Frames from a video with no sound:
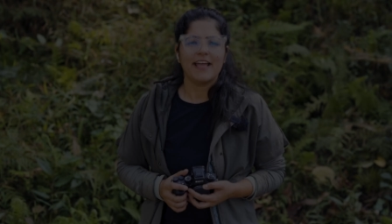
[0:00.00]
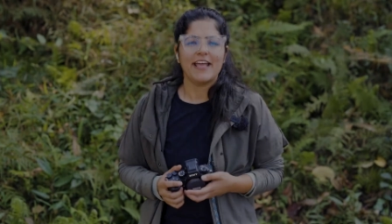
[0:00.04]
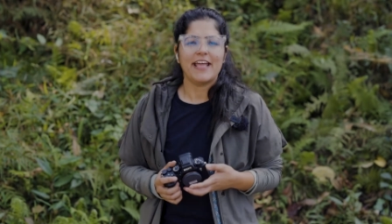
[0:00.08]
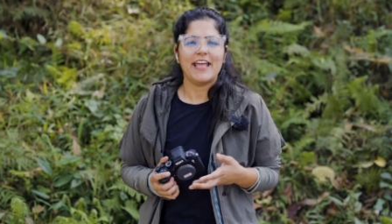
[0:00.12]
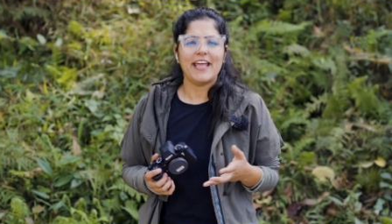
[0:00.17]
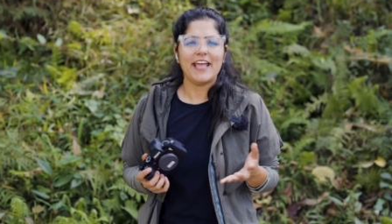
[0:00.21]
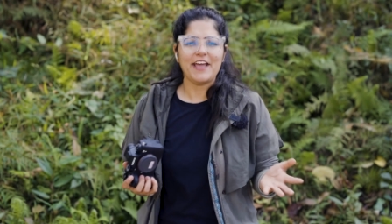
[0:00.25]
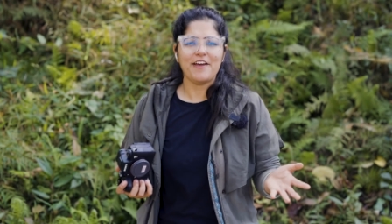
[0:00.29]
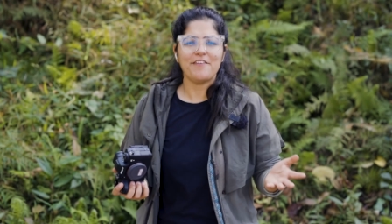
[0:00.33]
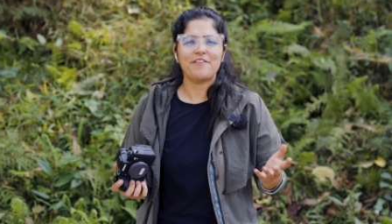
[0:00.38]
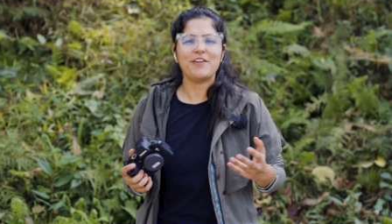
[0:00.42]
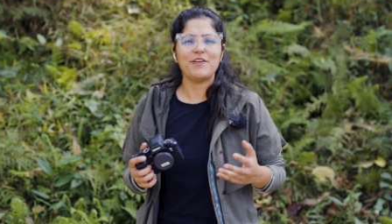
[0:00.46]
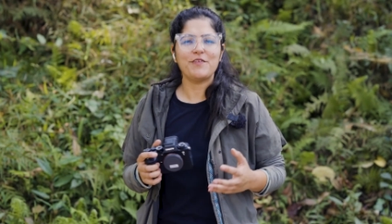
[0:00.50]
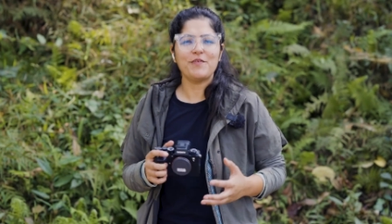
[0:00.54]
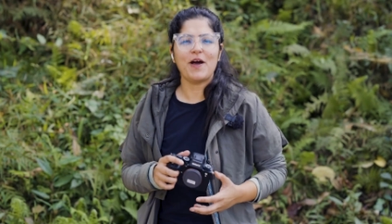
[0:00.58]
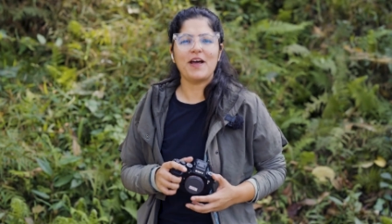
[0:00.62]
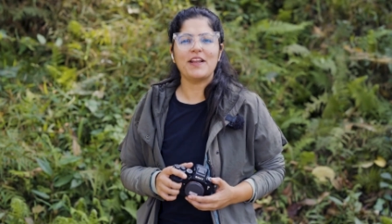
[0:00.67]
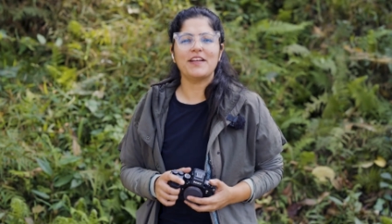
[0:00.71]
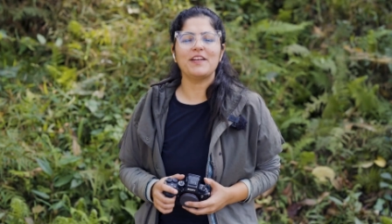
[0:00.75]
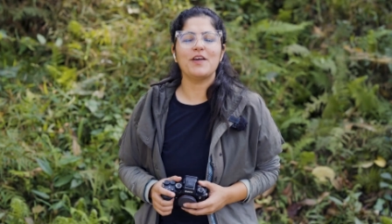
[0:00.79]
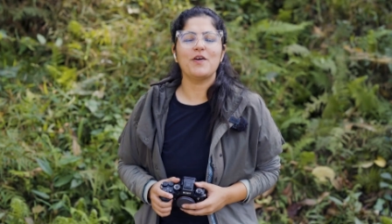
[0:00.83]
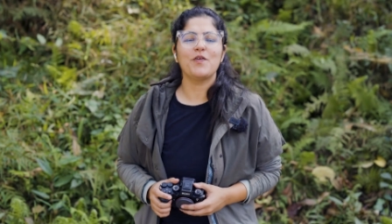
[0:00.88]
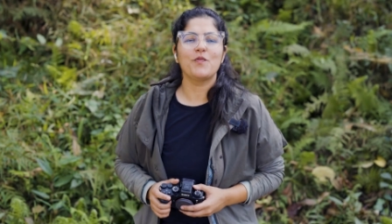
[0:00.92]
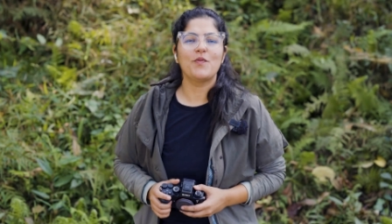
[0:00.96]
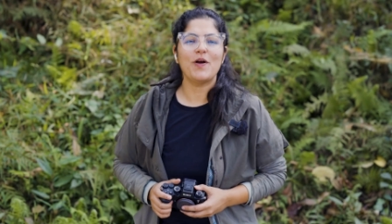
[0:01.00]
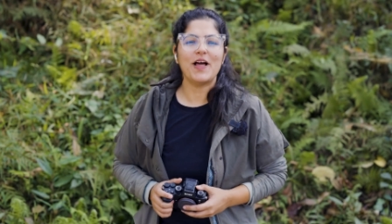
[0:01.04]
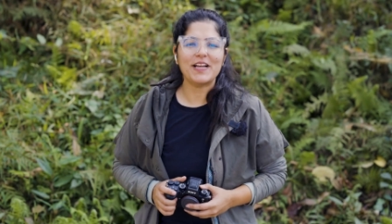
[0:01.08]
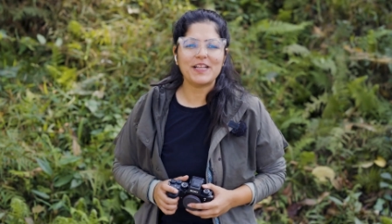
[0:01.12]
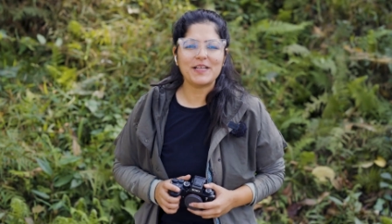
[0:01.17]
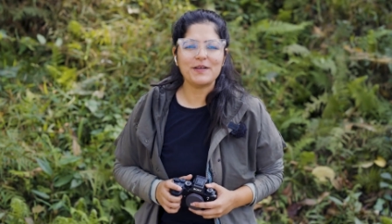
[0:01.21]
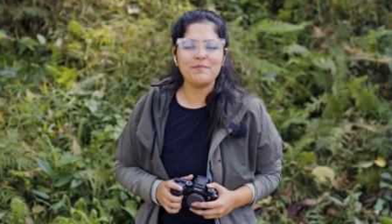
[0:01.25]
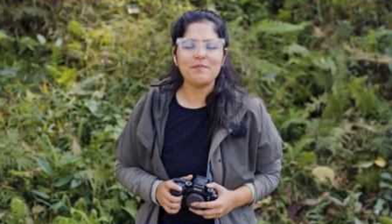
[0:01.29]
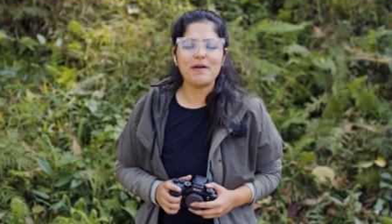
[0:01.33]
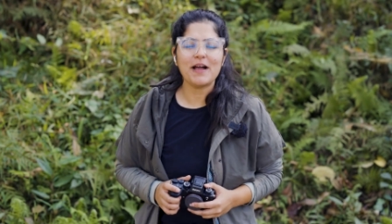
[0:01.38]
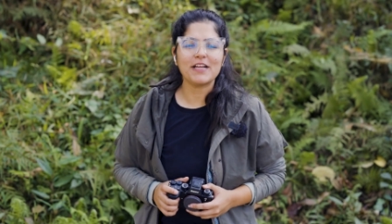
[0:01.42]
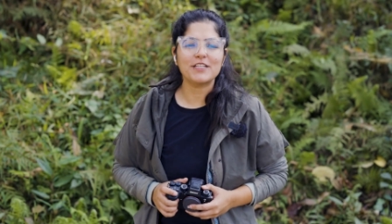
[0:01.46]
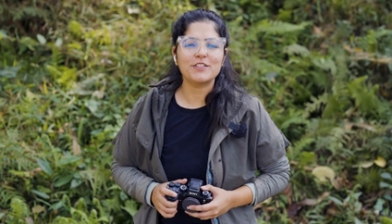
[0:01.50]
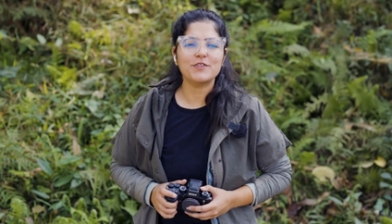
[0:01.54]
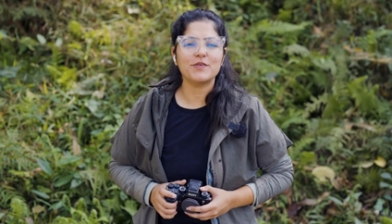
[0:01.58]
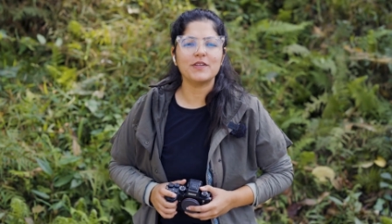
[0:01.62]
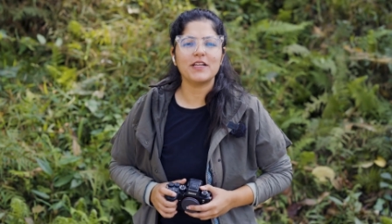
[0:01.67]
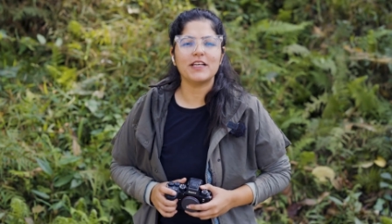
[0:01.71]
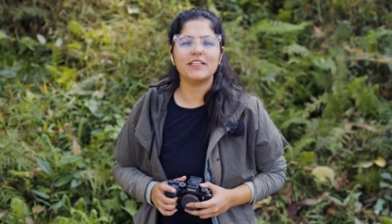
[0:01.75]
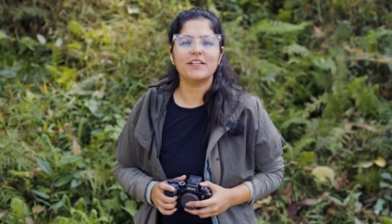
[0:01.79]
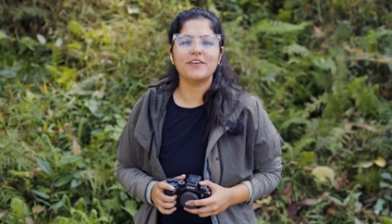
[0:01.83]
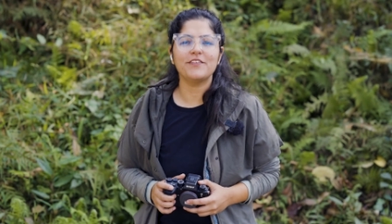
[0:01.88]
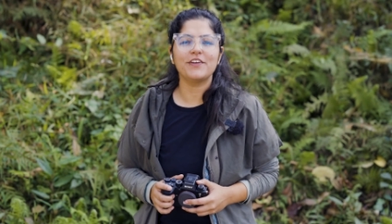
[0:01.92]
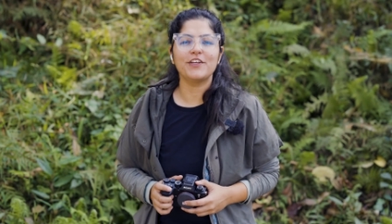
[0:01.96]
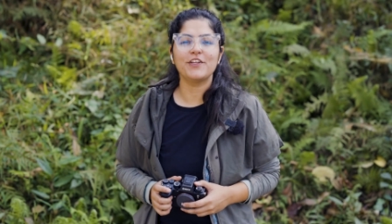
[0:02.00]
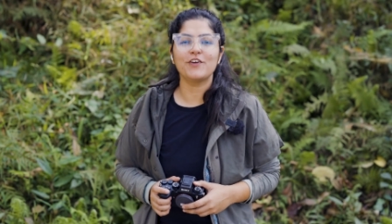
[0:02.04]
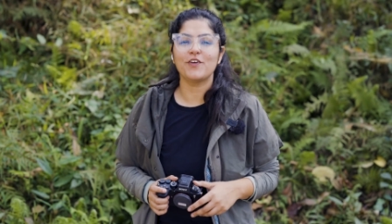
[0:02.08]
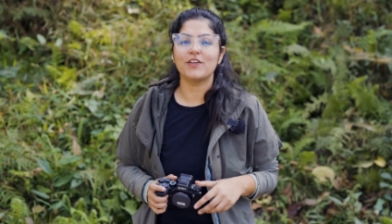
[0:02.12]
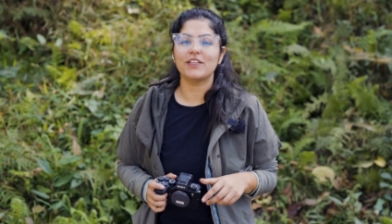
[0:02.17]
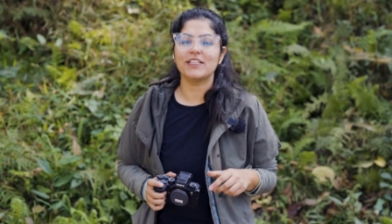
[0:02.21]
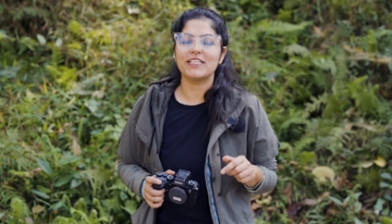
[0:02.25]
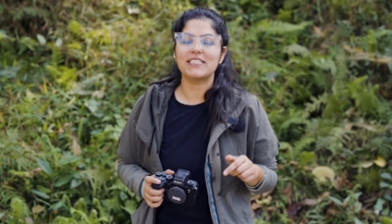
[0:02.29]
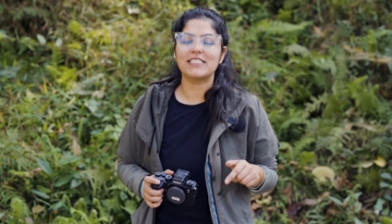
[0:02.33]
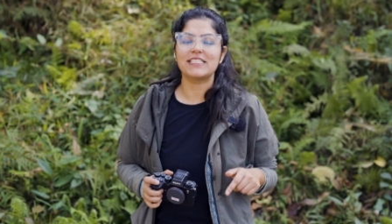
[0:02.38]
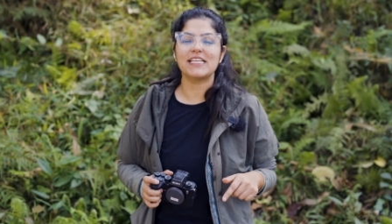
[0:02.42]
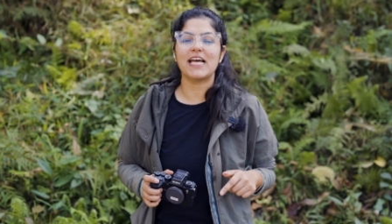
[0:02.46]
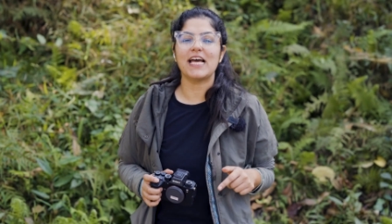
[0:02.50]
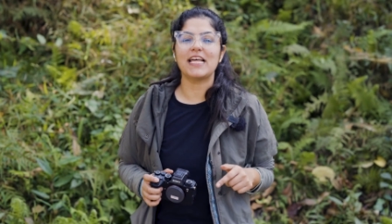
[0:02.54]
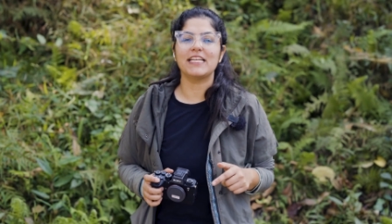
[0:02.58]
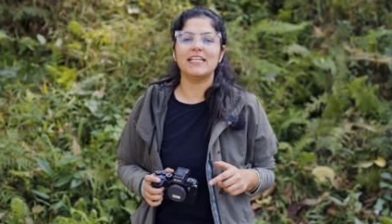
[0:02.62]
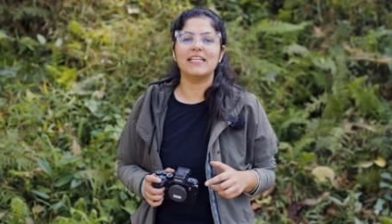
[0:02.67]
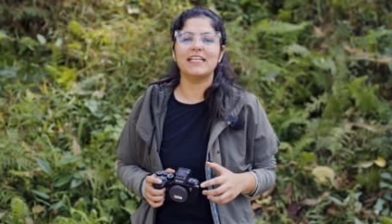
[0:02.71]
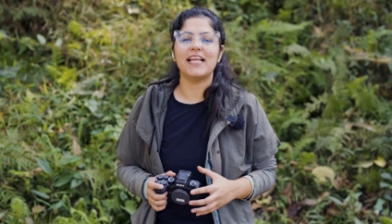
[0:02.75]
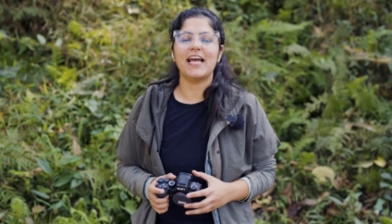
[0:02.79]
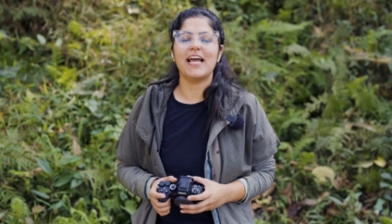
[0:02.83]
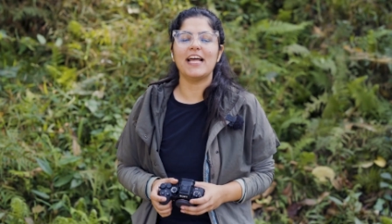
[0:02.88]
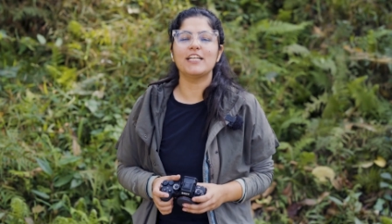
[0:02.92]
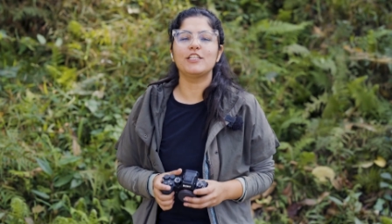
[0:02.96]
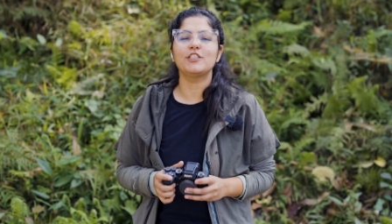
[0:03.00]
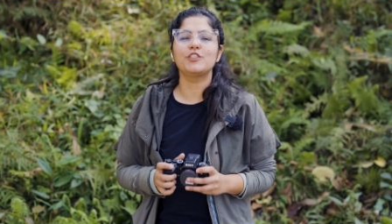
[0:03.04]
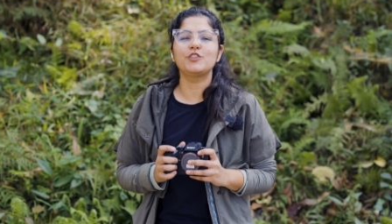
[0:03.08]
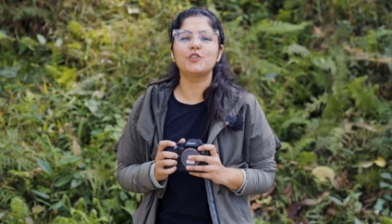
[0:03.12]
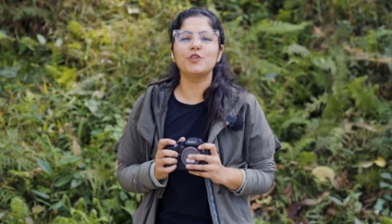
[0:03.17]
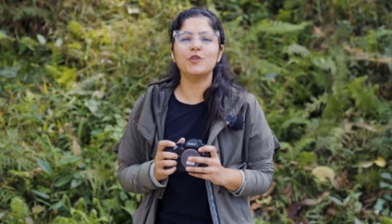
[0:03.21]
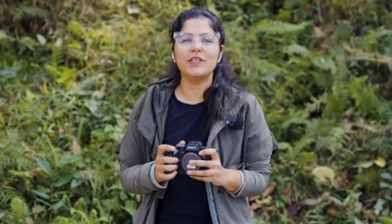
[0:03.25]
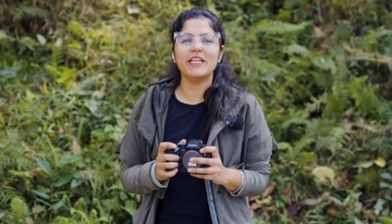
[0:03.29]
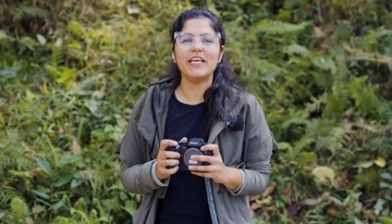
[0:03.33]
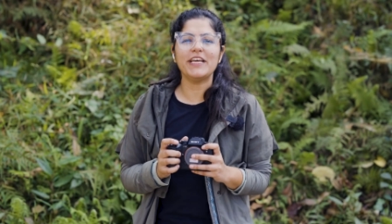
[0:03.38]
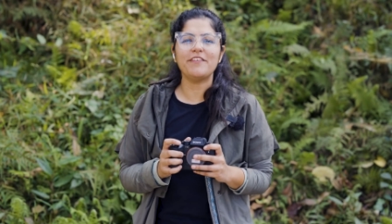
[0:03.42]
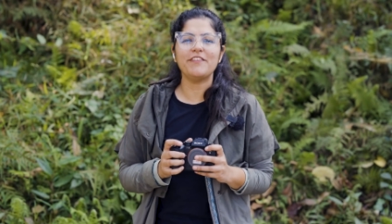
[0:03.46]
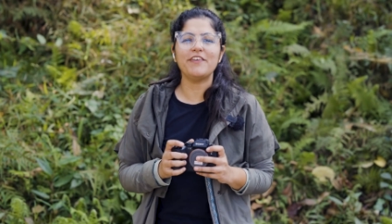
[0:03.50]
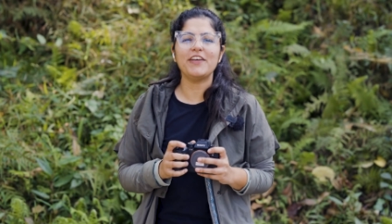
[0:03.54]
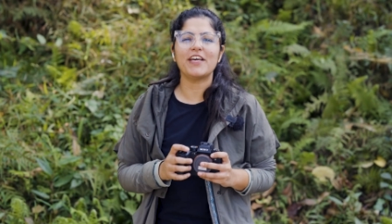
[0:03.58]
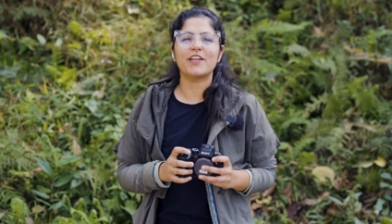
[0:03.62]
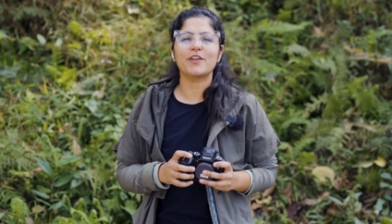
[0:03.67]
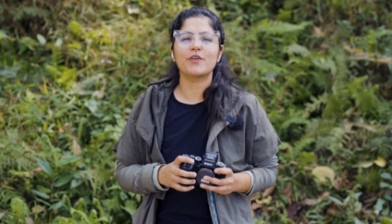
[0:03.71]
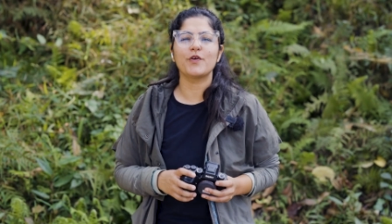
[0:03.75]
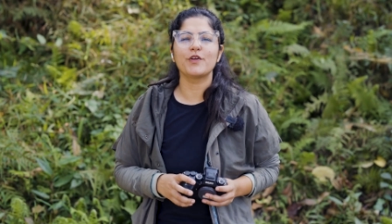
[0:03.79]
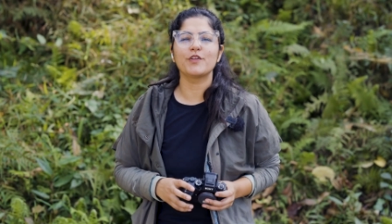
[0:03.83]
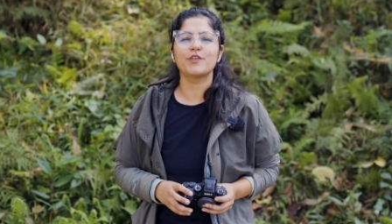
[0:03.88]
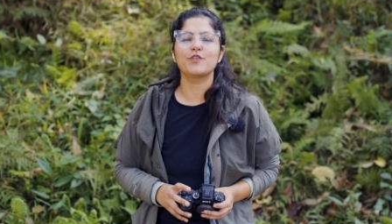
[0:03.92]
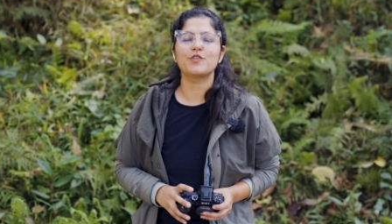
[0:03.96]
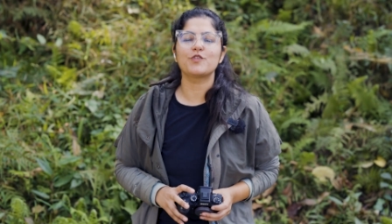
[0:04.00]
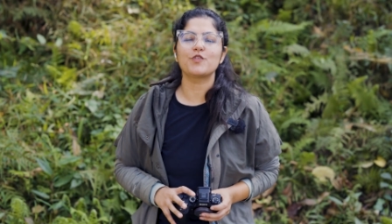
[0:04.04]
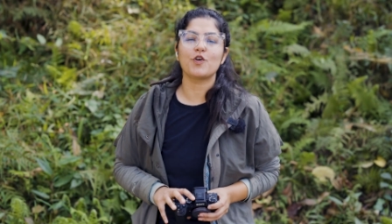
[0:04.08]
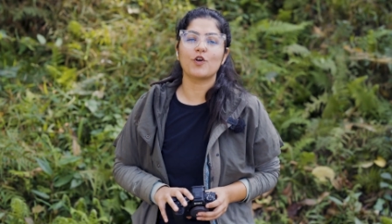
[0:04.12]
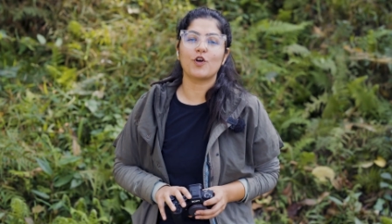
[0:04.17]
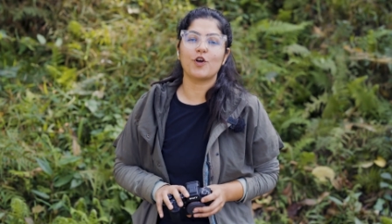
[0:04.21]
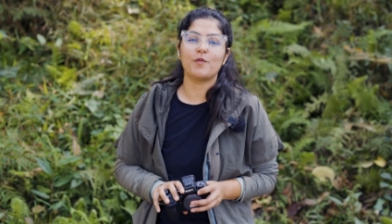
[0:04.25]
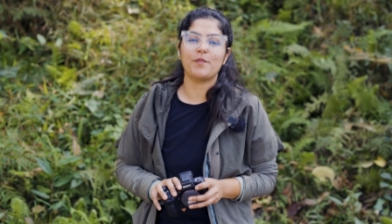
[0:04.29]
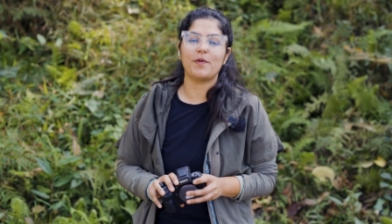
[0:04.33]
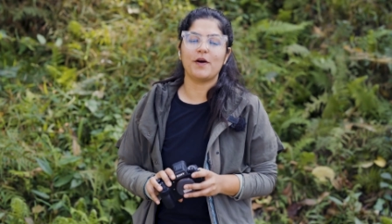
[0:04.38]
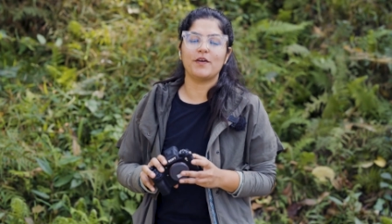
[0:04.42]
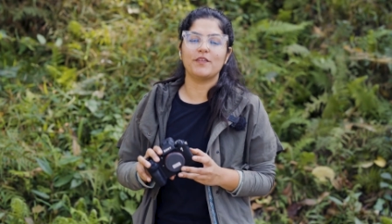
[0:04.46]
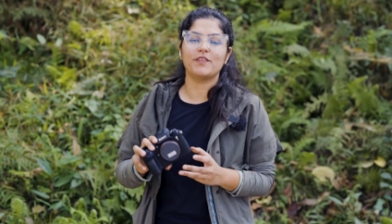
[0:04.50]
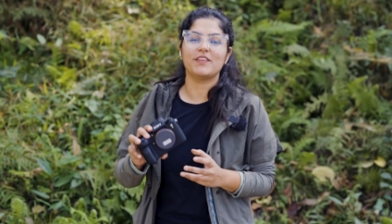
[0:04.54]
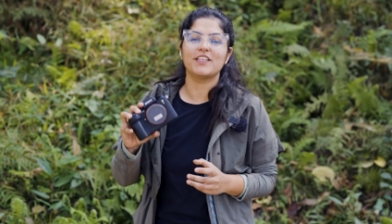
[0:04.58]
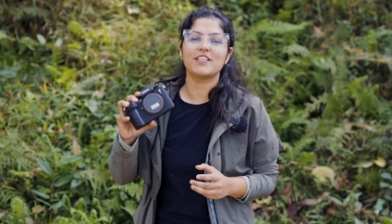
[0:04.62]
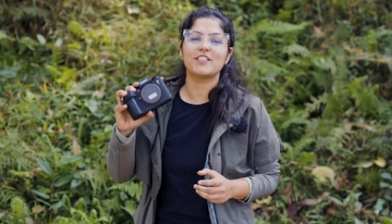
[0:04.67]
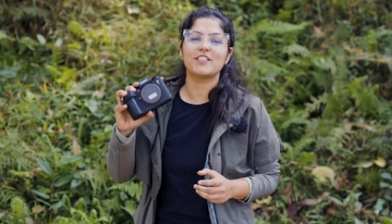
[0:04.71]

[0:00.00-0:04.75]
Hey everyone, welcome back to another video on this channel, and today we are going to talk about the